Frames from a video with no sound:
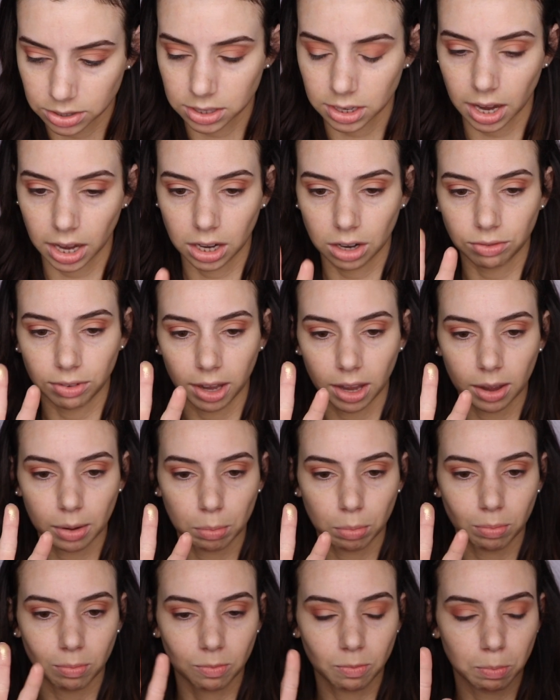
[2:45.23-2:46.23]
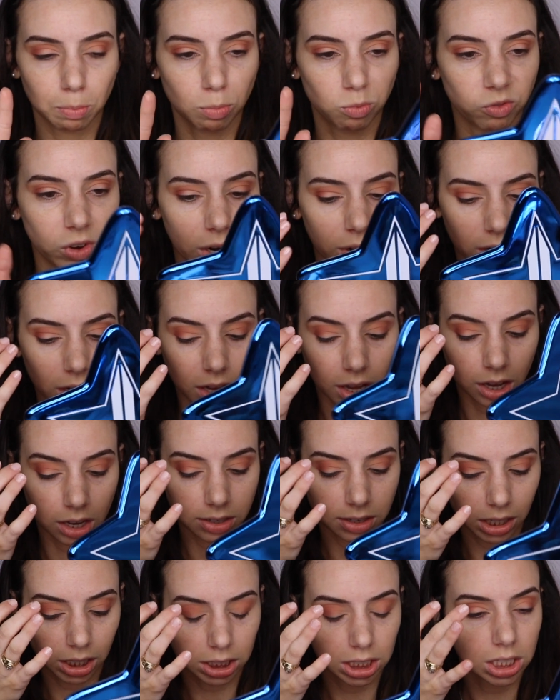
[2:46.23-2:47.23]
It's kind of a very
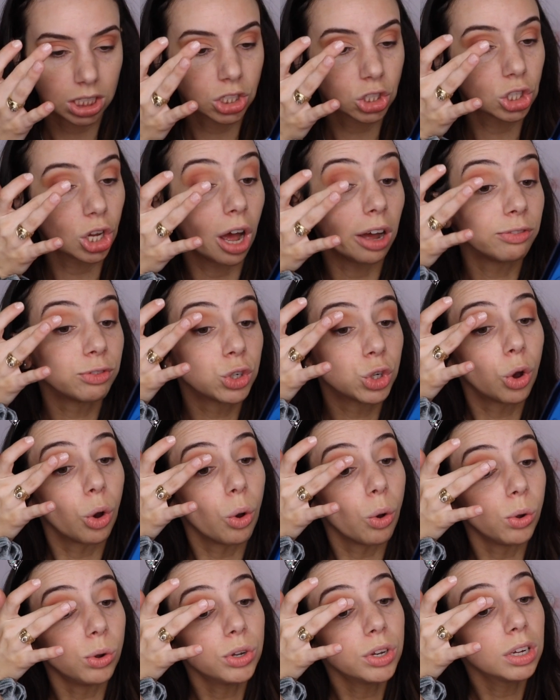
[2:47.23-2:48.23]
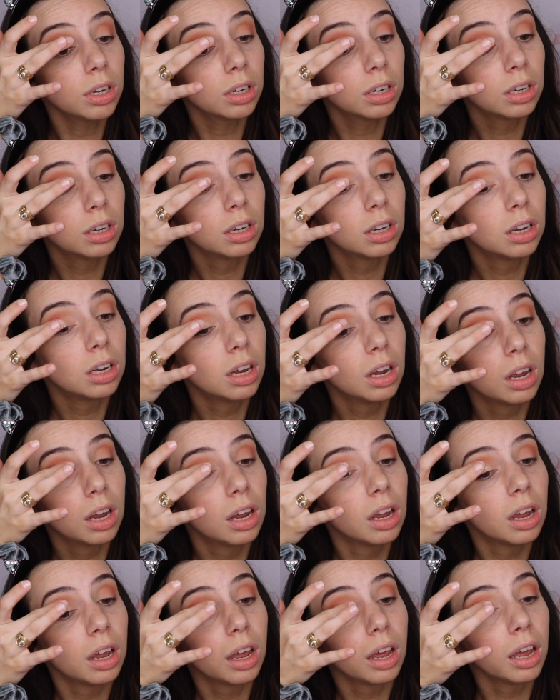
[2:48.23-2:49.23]
soft gold.
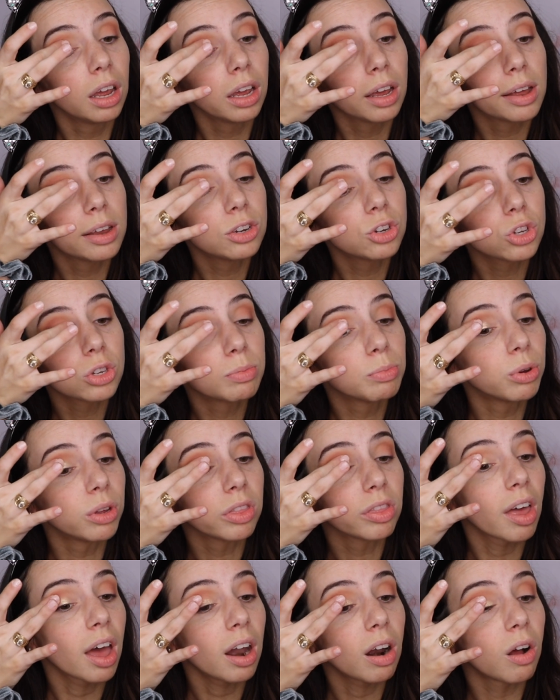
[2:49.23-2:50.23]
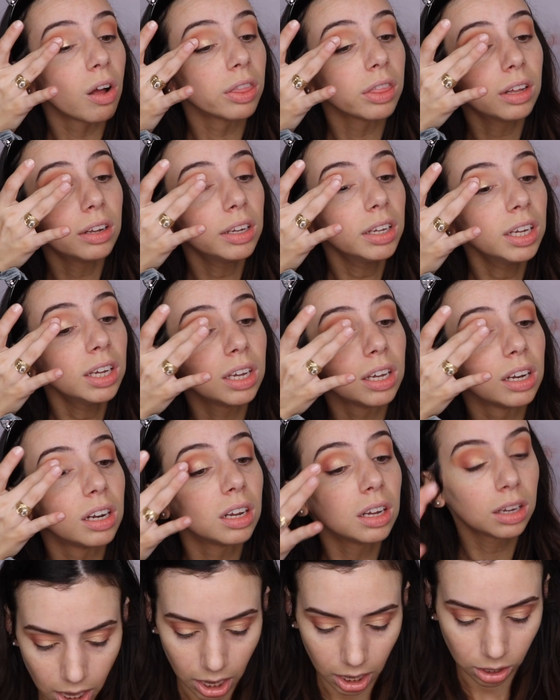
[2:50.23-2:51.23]
And just put that on the lid.